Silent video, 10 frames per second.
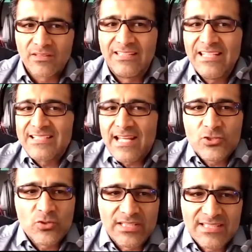
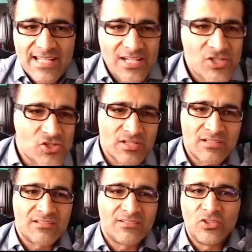
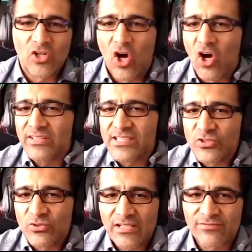decentralization, you know, all these
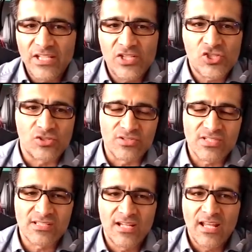unique features.